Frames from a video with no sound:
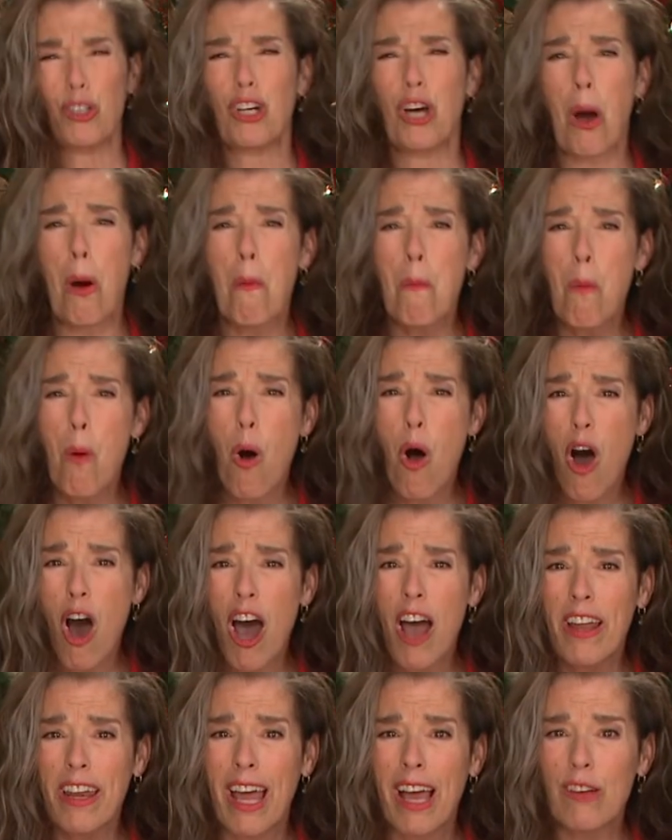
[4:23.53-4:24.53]
Come
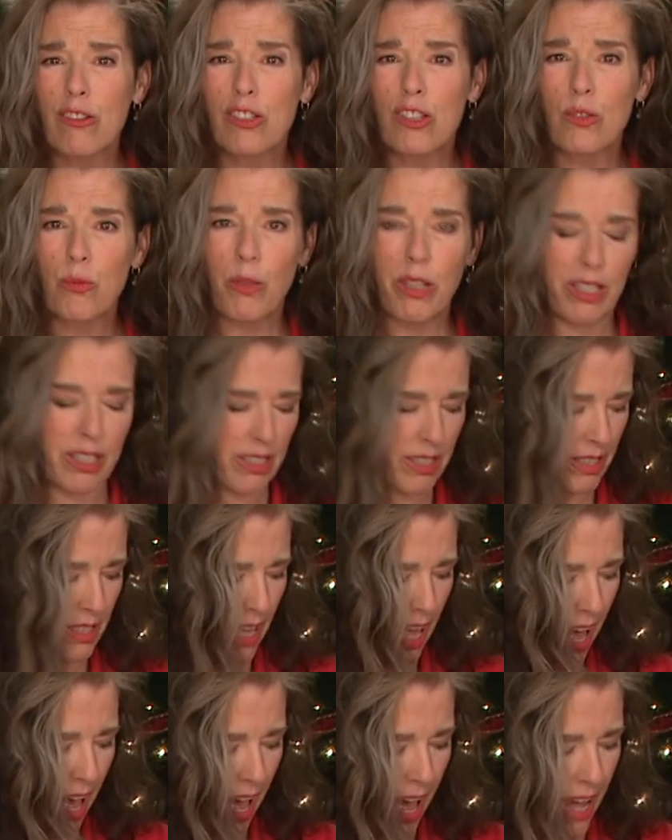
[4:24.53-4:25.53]
on, how sweet is
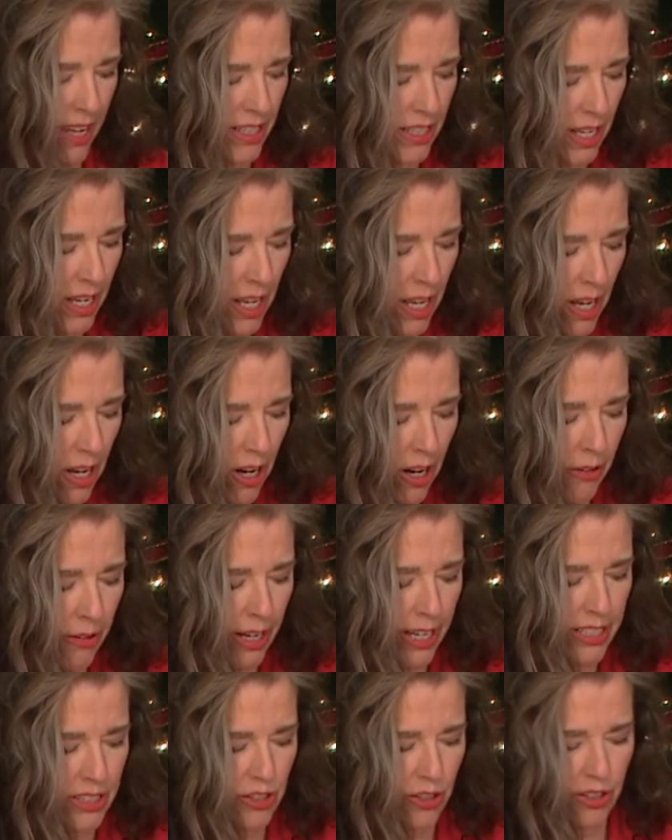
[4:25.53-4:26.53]
that? All
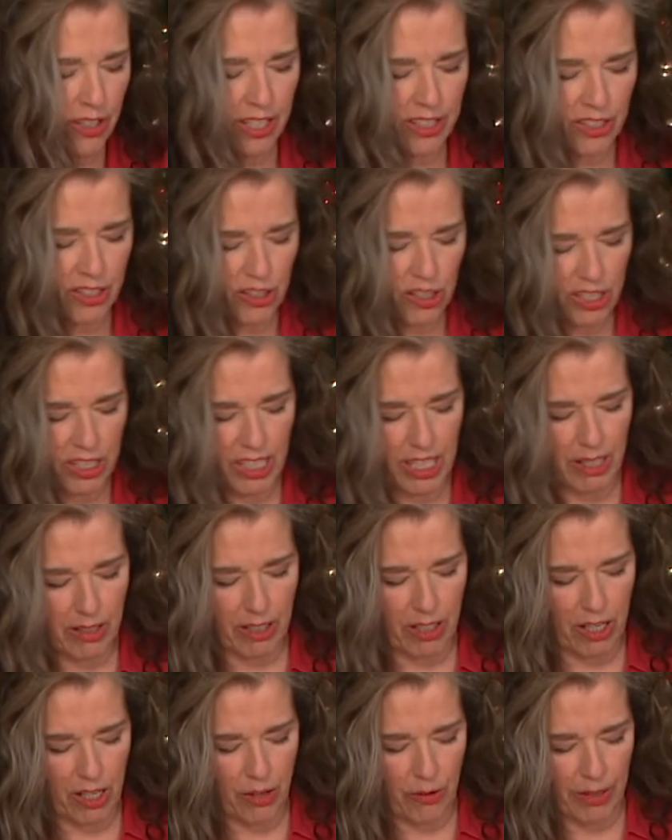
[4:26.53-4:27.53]
right, so then you just keep
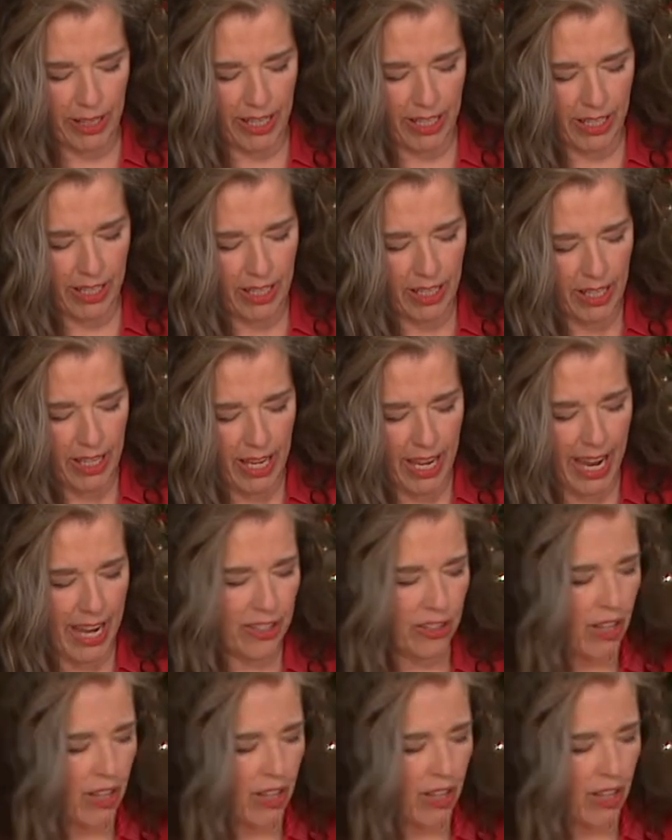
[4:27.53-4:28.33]
going and